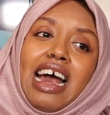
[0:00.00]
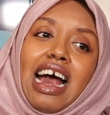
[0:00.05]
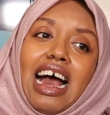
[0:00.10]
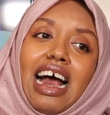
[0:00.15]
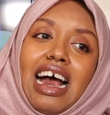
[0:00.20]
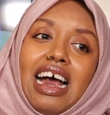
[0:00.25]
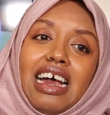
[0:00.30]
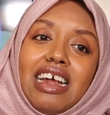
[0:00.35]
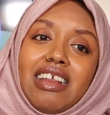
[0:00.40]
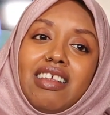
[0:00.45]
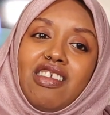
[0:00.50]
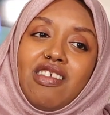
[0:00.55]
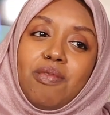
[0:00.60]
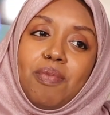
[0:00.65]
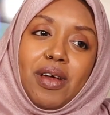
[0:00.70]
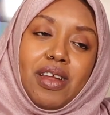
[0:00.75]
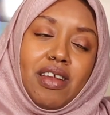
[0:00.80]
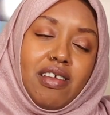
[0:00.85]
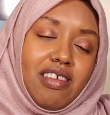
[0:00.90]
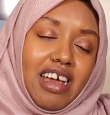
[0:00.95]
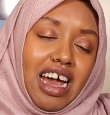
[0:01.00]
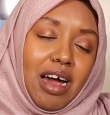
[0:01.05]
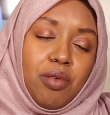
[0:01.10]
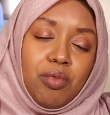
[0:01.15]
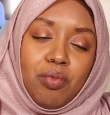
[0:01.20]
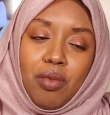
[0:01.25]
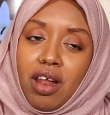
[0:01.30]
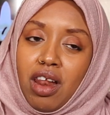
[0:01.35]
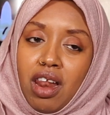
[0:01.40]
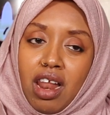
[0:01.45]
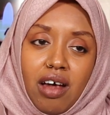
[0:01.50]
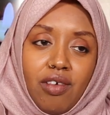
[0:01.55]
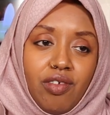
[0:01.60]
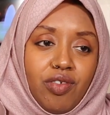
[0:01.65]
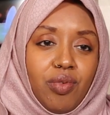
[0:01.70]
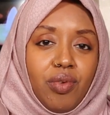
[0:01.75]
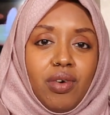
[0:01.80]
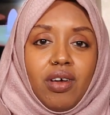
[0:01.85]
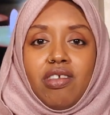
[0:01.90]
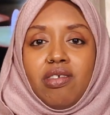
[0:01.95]
and spend the time with my
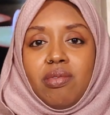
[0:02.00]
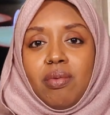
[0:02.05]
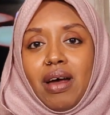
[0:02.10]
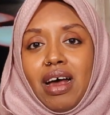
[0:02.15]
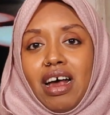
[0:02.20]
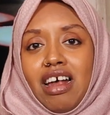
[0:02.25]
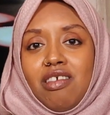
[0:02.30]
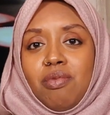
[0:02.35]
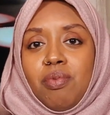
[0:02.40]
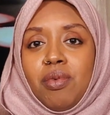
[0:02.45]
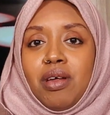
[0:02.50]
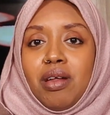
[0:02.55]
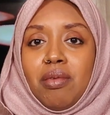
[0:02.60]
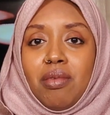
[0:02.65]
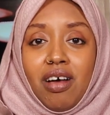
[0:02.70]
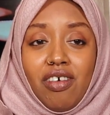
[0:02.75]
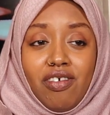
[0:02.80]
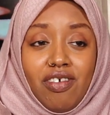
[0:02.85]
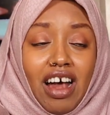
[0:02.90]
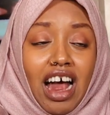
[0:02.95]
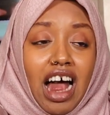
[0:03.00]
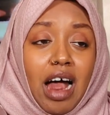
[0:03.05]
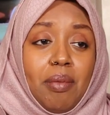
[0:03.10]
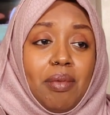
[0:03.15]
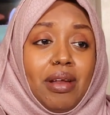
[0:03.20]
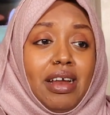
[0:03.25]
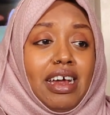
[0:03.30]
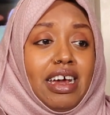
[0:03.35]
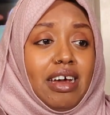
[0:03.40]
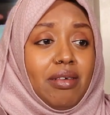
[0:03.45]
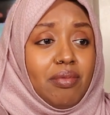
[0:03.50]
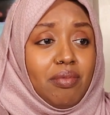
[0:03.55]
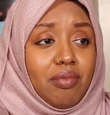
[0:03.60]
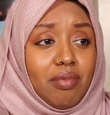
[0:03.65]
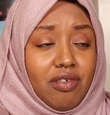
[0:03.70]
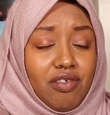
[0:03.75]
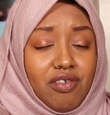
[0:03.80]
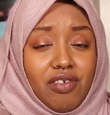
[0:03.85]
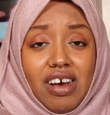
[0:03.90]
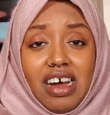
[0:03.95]
loved ones, my husband and my family
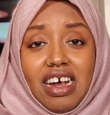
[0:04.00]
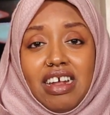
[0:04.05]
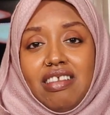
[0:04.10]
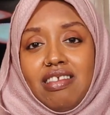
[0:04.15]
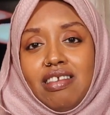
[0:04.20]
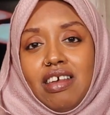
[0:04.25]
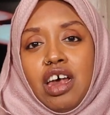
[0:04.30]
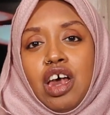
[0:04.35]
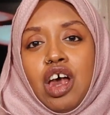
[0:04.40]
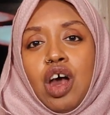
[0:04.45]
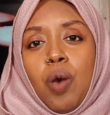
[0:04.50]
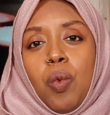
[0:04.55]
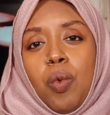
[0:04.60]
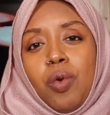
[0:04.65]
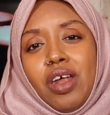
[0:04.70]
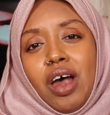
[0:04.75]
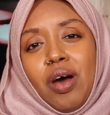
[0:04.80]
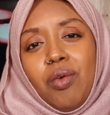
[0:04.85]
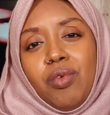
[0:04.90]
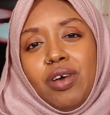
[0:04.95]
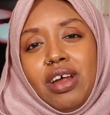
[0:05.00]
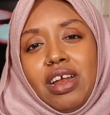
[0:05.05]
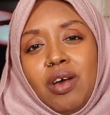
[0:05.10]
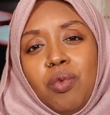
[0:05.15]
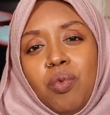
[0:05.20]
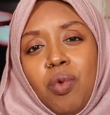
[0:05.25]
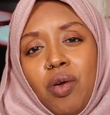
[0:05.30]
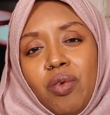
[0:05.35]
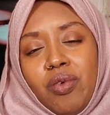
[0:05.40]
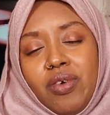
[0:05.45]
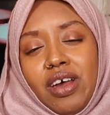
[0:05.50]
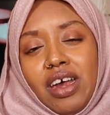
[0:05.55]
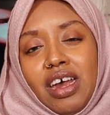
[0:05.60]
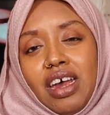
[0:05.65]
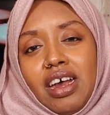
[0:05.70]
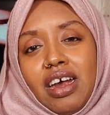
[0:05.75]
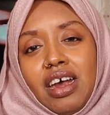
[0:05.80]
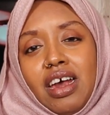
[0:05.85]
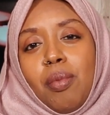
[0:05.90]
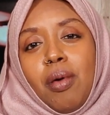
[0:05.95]
and friends, without really
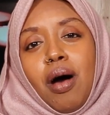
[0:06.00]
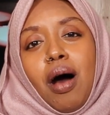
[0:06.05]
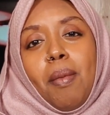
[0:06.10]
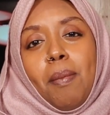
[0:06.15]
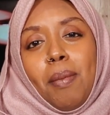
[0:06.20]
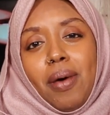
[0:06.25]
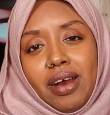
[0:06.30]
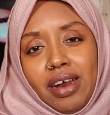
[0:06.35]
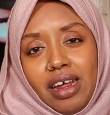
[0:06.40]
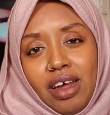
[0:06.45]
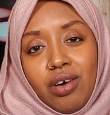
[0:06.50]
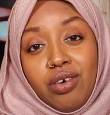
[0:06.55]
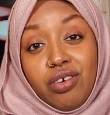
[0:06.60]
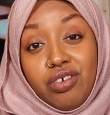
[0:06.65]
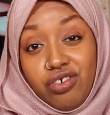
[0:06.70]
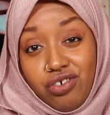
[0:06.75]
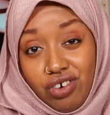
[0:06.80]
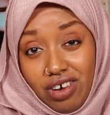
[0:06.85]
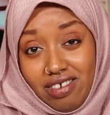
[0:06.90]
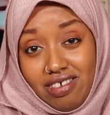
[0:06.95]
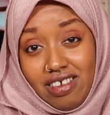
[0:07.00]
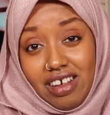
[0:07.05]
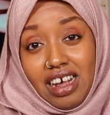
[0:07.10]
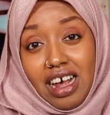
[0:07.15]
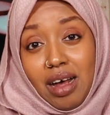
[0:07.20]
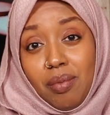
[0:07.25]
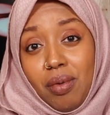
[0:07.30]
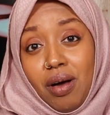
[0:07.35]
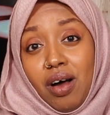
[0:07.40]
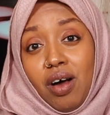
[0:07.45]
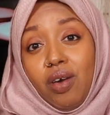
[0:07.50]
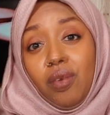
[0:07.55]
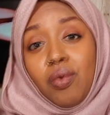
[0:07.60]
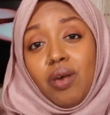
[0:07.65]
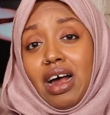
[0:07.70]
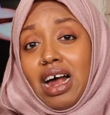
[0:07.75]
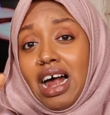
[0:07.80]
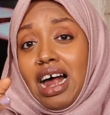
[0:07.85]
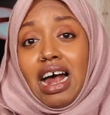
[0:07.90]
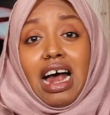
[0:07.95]
worrying about money or stressing about
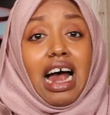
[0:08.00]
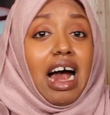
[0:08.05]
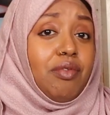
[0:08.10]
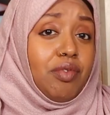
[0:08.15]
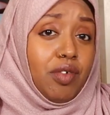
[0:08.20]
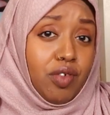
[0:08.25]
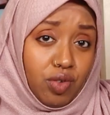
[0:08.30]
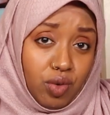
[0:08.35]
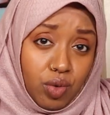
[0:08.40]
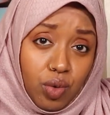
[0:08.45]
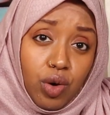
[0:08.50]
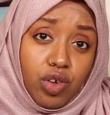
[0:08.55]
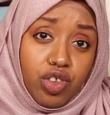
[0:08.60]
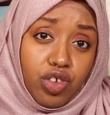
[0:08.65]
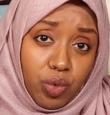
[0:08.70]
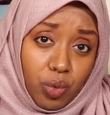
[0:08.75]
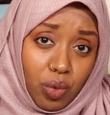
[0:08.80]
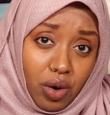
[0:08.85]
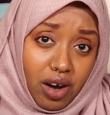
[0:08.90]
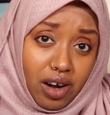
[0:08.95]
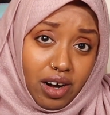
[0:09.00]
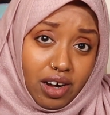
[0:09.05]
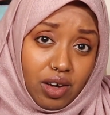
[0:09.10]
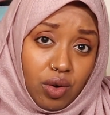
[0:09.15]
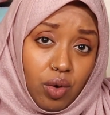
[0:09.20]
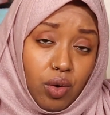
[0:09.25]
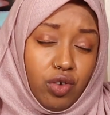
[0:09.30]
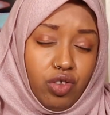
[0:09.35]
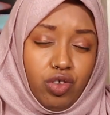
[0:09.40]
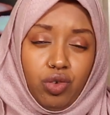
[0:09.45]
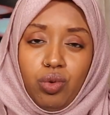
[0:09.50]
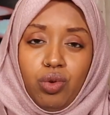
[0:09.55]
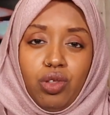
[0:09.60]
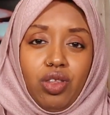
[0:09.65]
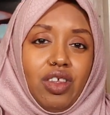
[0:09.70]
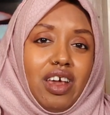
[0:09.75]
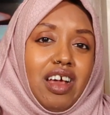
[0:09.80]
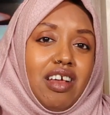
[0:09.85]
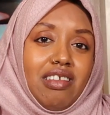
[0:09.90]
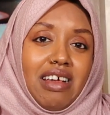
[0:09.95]
having to go to work or do
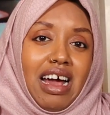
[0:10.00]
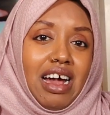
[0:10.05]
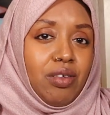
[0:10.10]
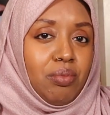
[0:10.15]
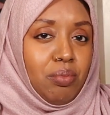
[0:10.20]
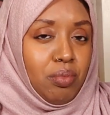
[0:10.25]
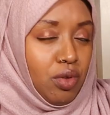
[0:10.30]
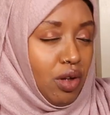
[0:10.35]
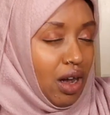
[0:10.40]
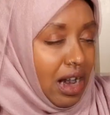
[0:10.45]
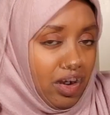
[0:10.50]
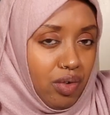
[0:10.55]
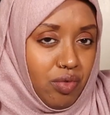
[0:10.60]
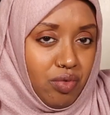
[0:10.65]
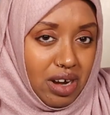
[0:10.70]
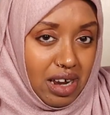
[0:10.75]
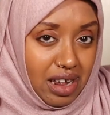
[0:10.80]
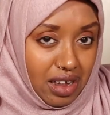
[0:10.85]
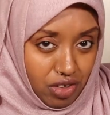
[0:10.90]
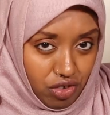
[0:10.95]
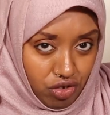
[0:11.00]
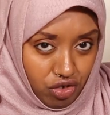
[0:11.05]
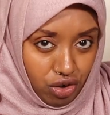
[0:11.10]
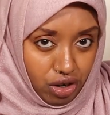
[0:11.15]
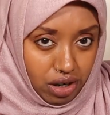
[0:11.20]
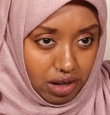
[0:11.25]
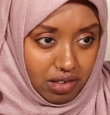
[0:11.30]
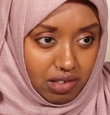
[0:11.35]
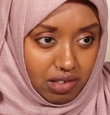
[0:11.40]
things I don't really enjoy.